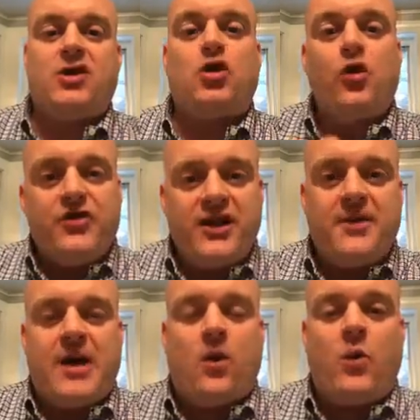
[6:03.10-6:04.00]
the cool
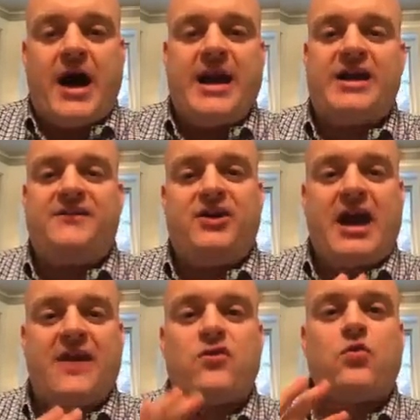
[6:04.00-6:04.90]
thing about white, if you
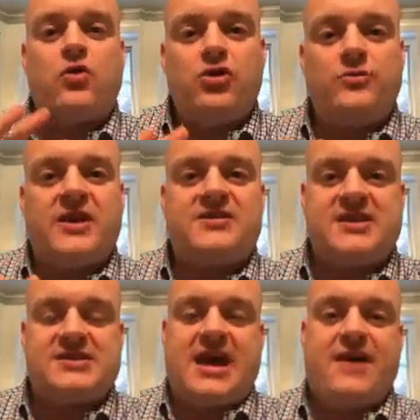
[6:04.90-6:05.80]
have a room that
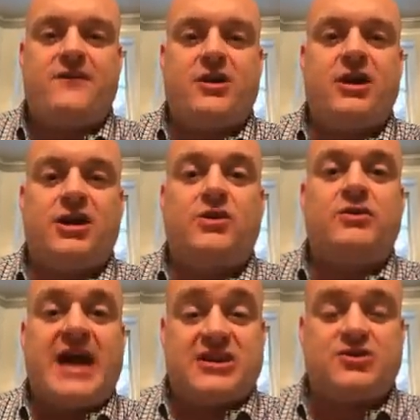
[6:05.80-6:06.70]
doesn't have very
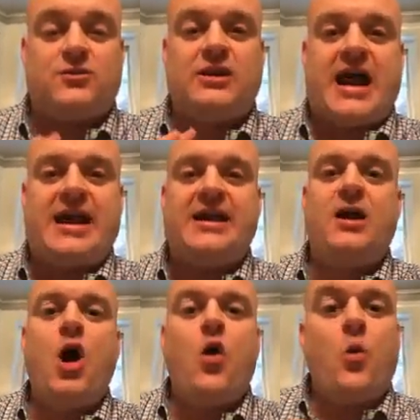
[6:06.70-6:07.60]
good natural
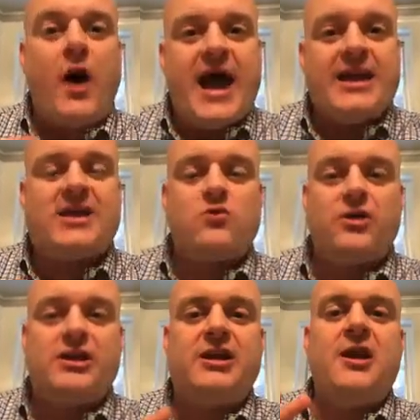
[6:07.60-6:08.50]
lighting, white can
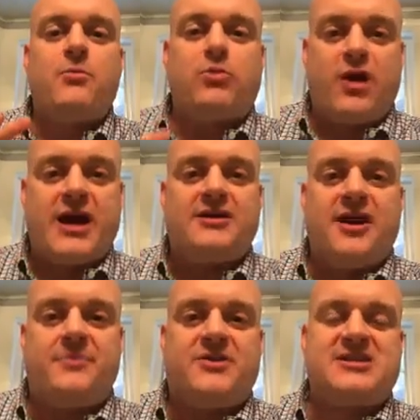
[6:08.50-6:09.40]
really brighten
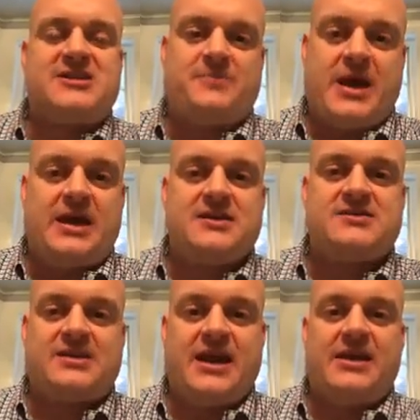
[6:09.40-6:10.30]
up the
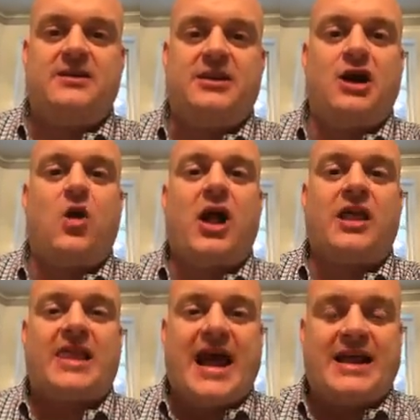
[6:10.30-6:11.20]
space. And, a
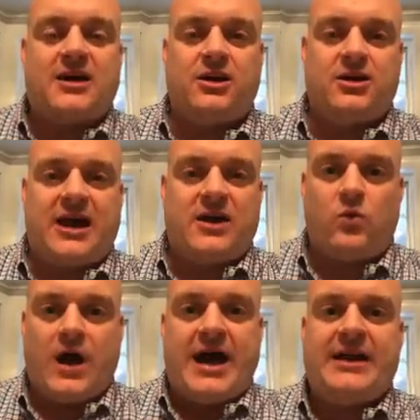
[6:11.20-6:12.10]
light color like
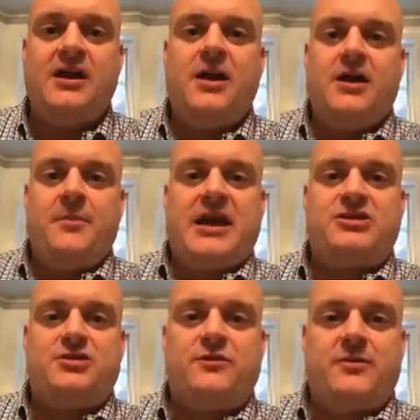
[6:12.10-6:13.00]
white
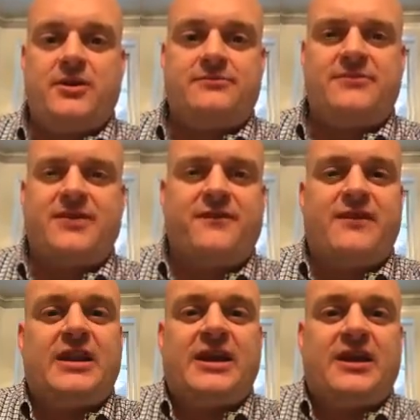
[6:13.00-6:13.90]
makes you the
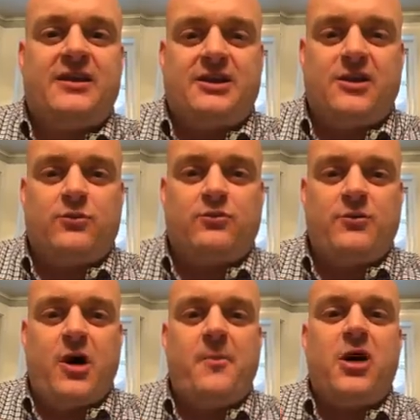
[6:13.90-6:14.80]
feeling,
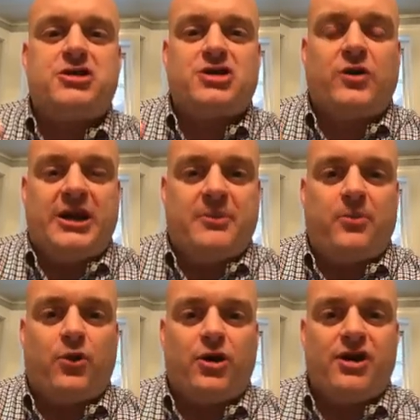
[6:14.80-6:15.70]
emotional
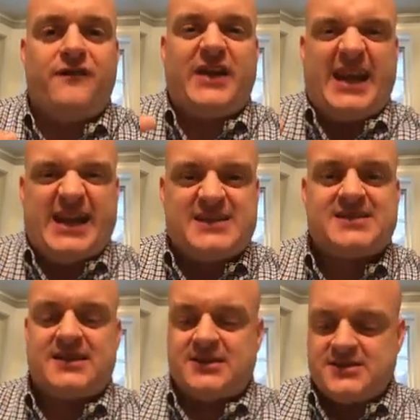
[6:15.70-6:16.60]
import of
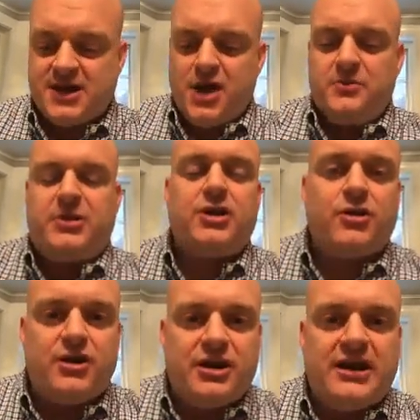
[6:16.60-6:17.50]
innocence,
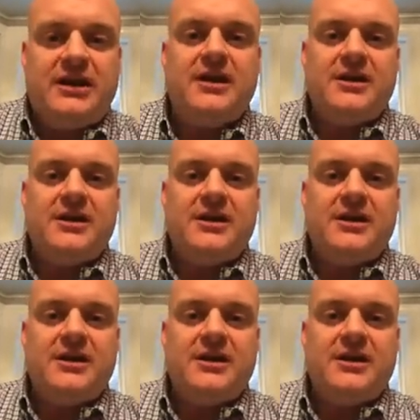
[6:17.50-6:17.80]
purity,